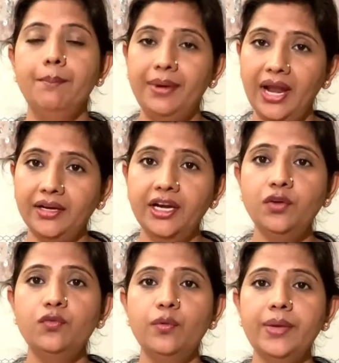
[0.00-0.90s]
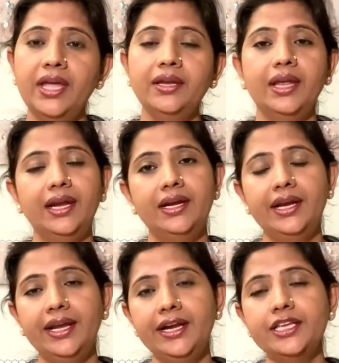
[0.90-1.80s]
Pregnant women and
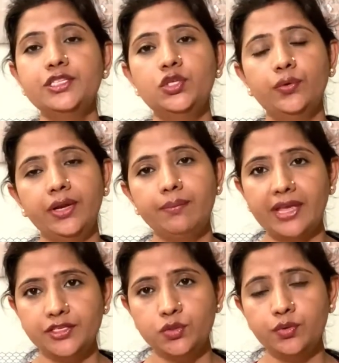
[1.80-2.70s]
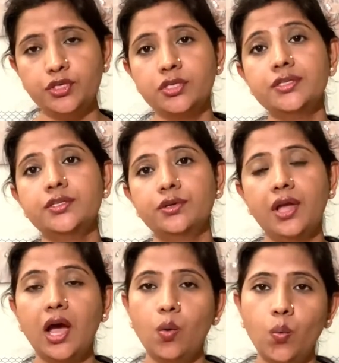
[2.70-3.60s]
ladies during menstruation should
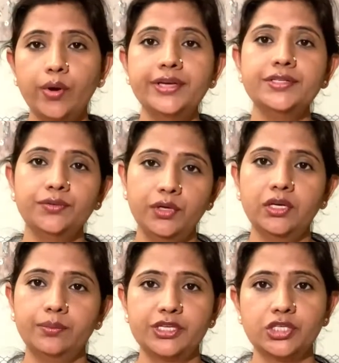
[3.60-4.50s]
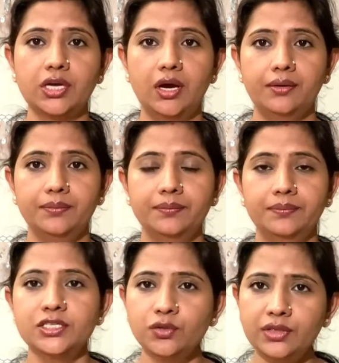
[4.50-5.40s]
avoid Surya Namaskar.
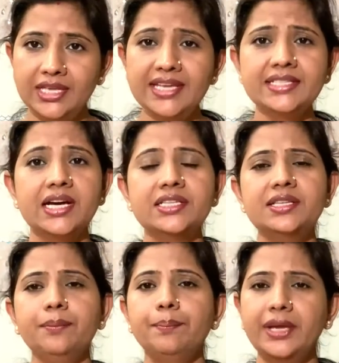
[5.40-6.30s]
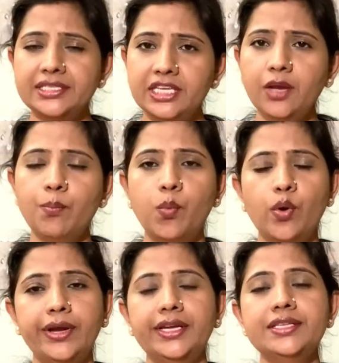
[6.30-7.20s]
So these are some basic
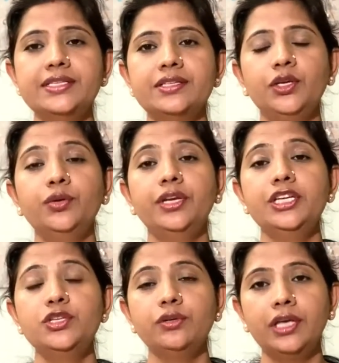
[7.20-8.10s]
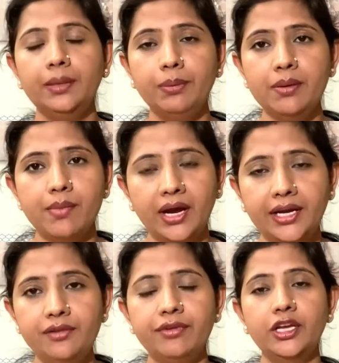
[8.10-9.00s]
points you need to keep in
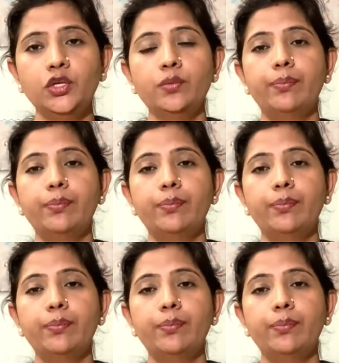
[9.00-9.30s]
mind when you